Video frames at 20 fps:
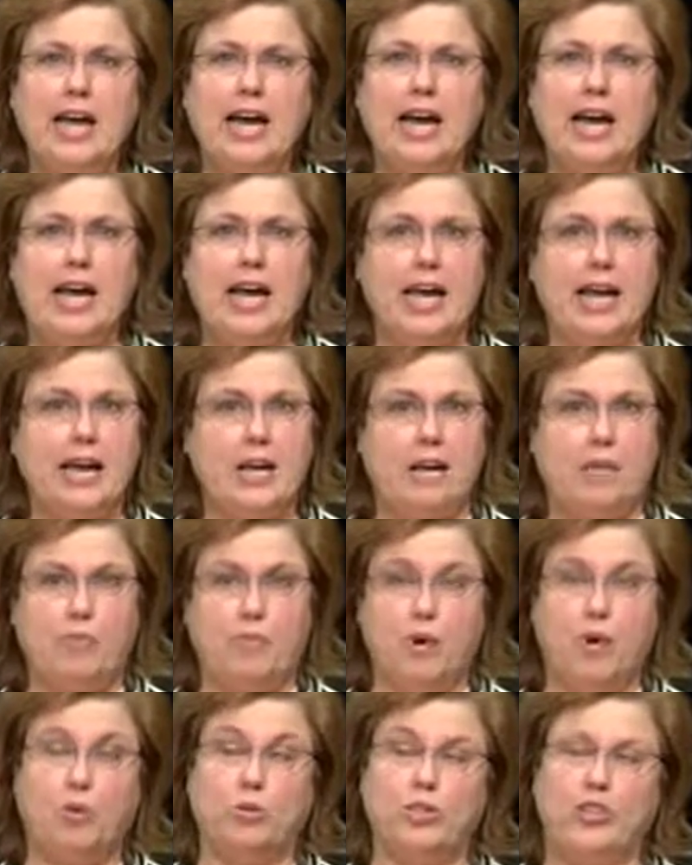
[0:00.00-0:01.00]
I had a
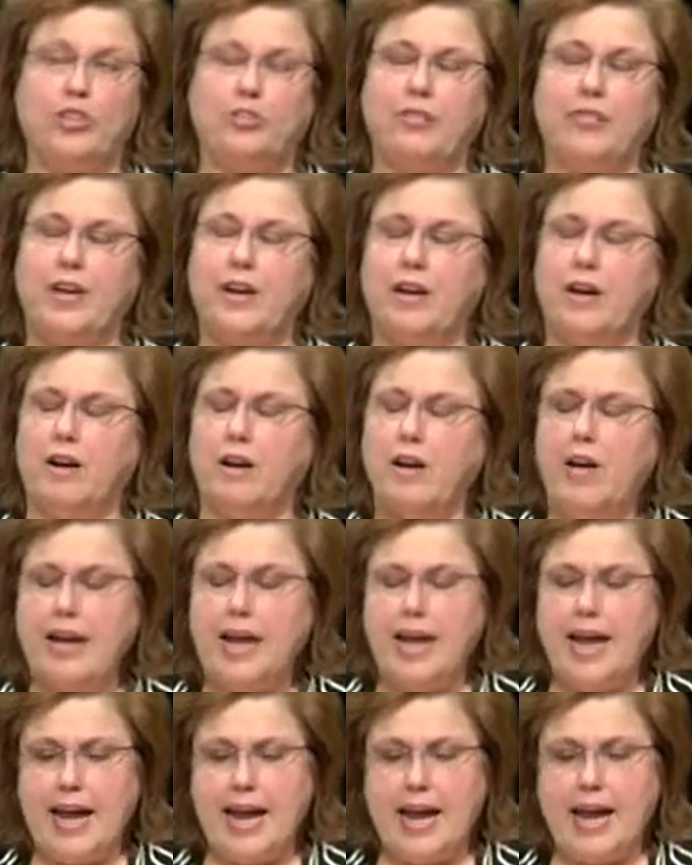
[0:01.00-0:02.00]
poster there,
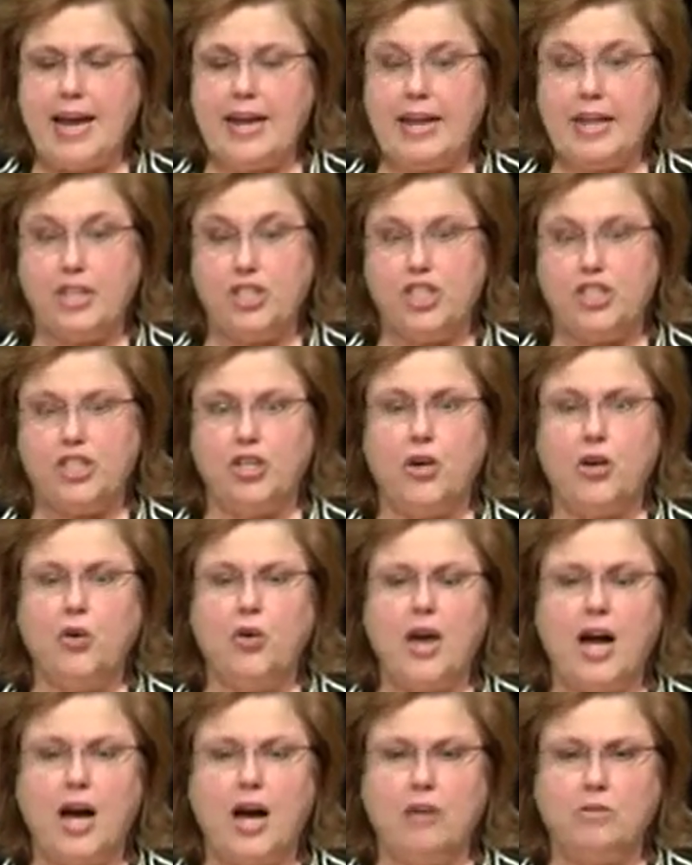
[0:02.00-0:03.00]
and I showed
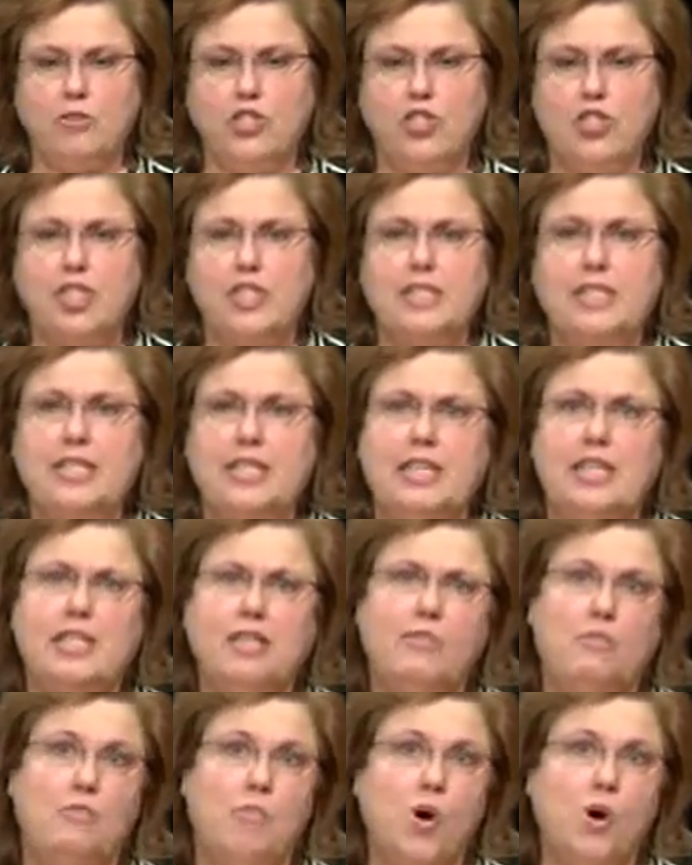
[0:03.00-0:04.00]
how just in
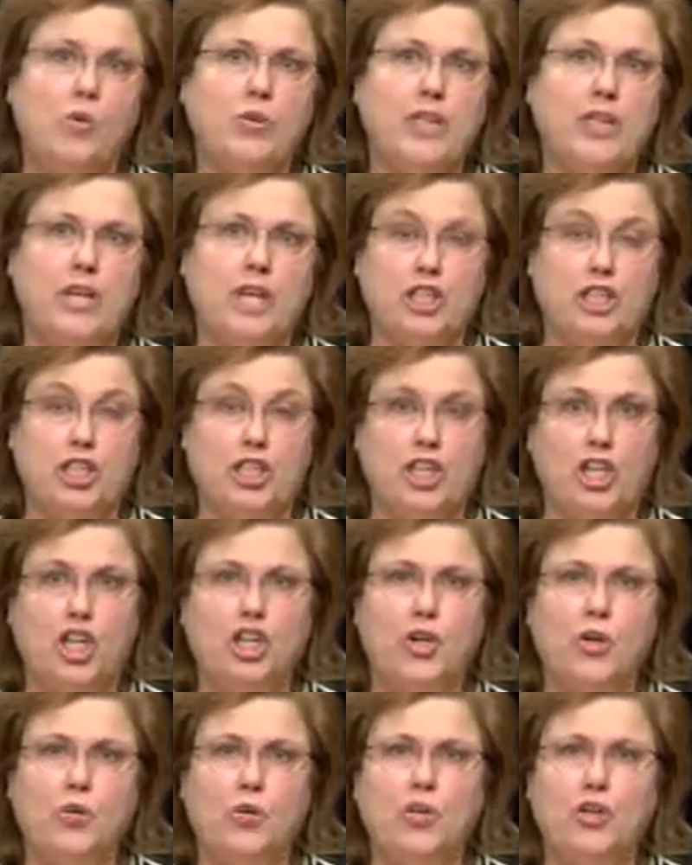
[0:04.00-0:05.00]
pneumonia
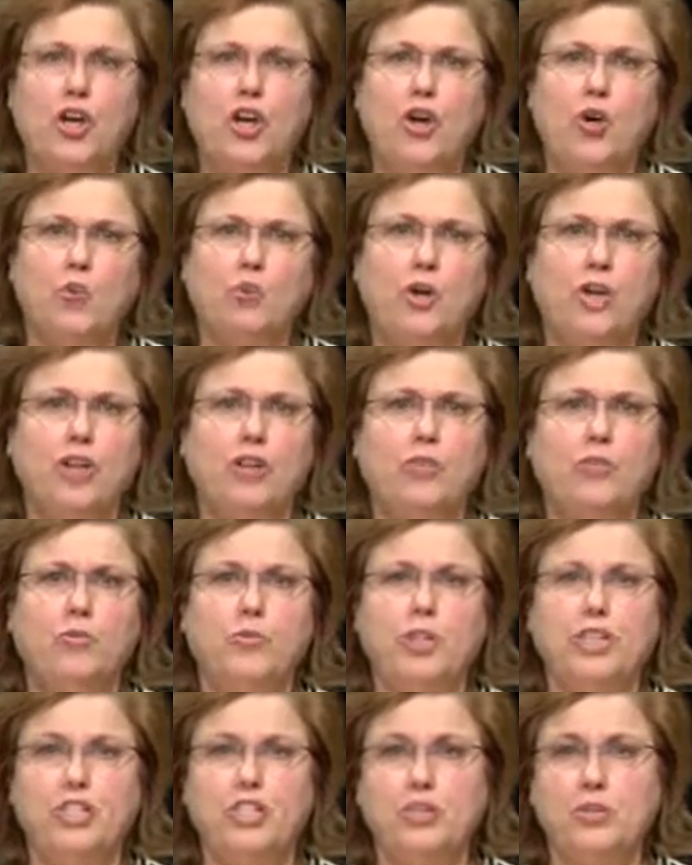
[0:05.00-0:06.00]
alone, we could
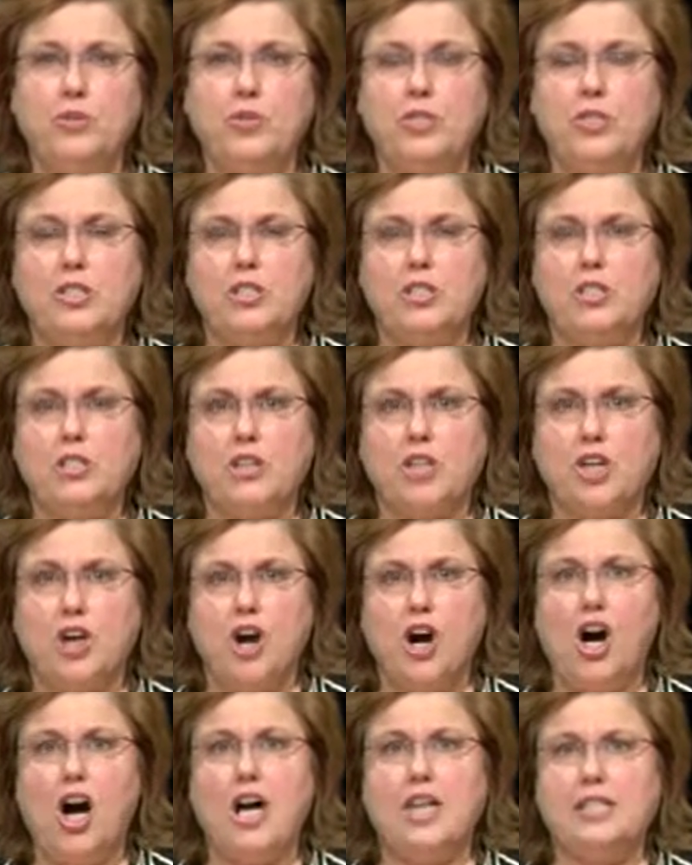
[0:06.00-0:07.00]
reduce
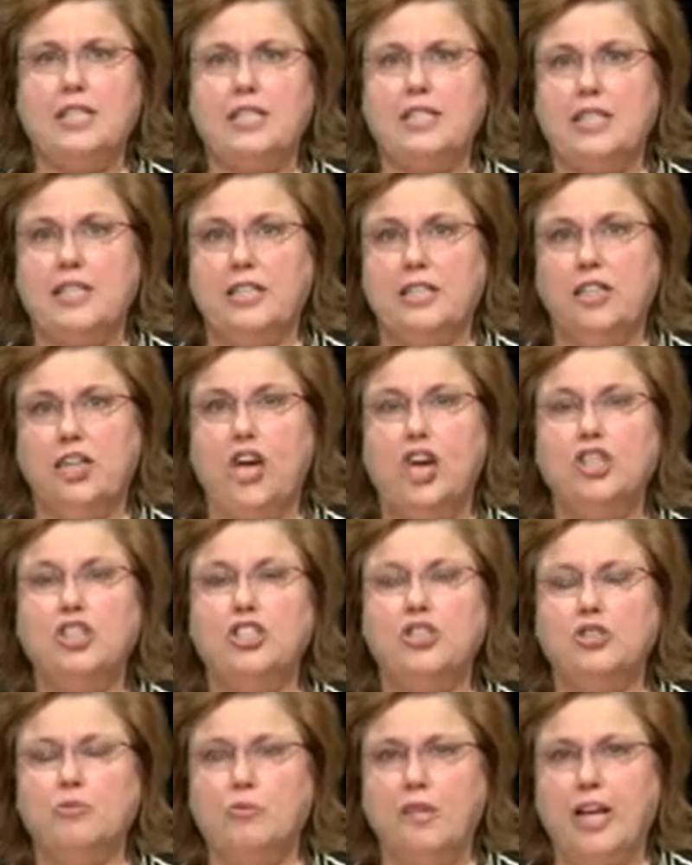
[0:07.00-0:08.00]
costs in
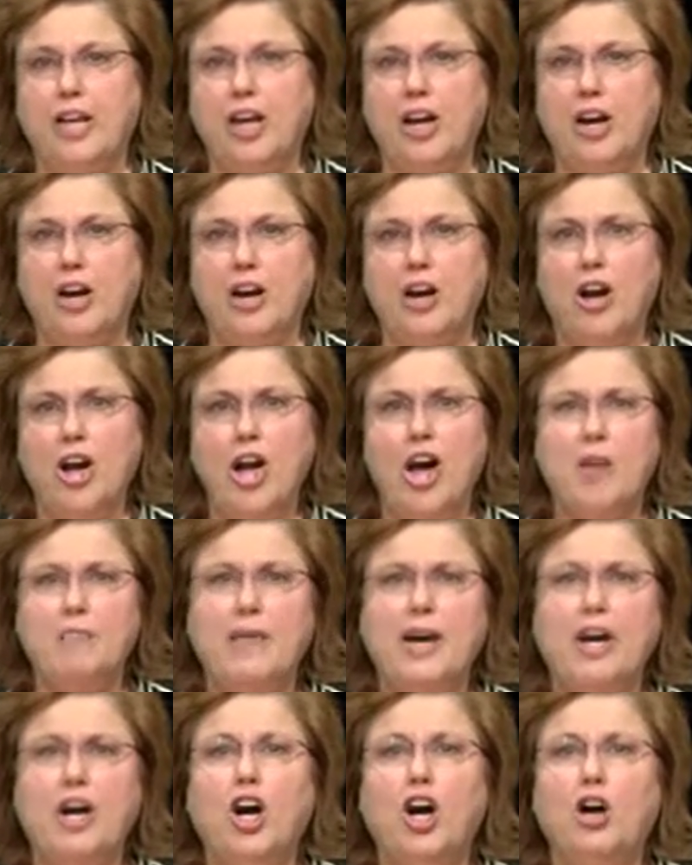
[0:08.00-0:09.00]
long-term care
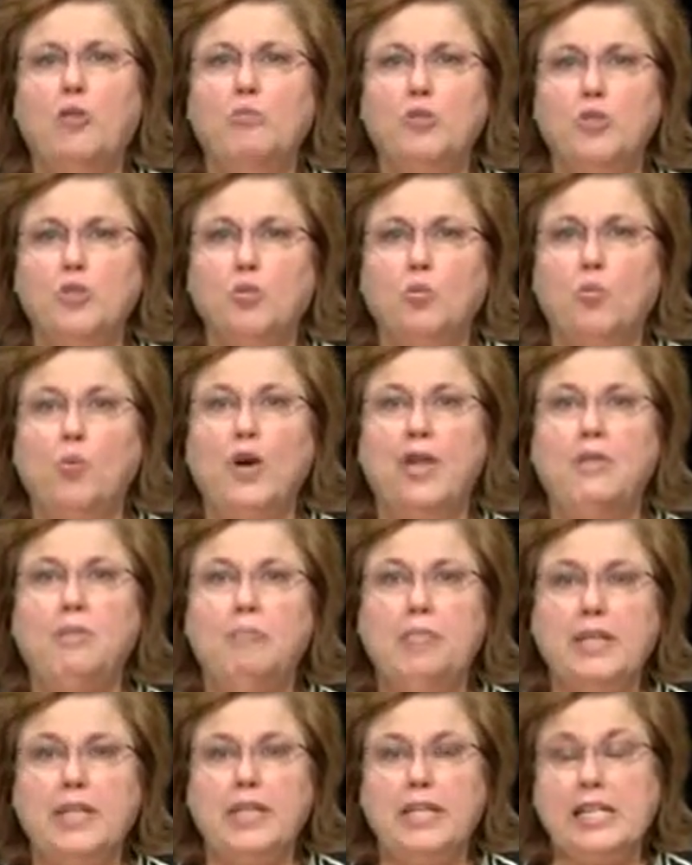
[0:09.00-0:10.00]
by almost $1
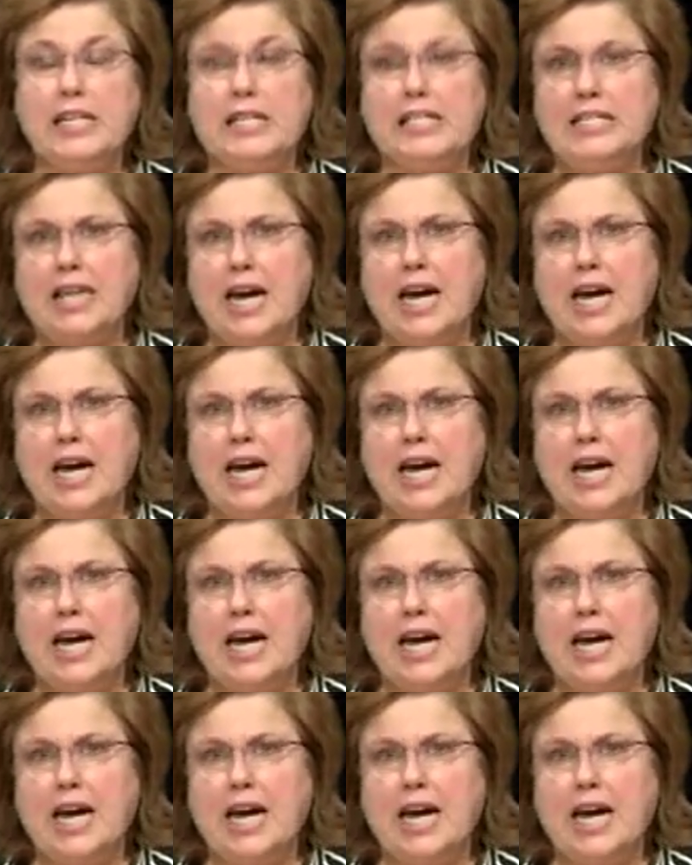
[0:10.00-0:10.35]
billion.